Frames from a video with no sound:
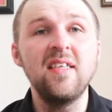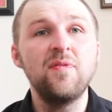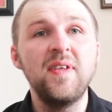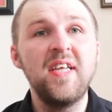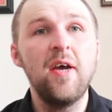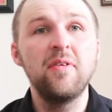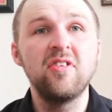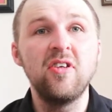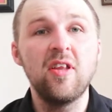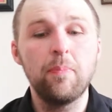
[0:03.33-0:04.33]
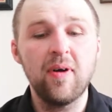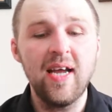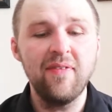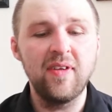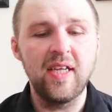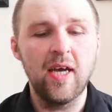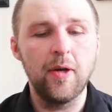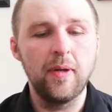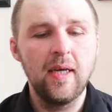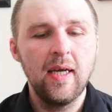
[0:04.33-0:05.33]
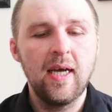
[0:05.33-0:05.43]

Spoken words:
This video is another prayer video,